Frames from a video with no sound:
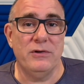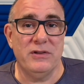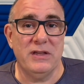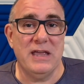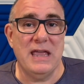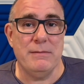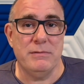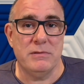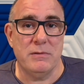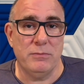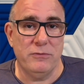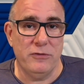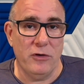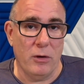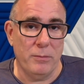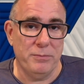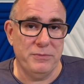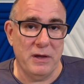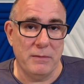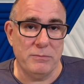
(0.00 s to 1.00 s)
to keep them
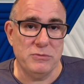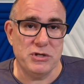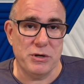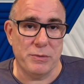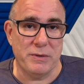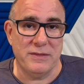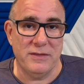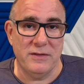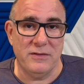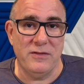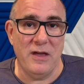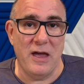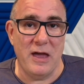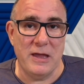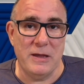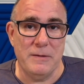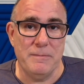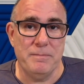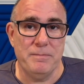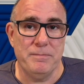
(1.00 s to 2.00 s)
topped up during the day.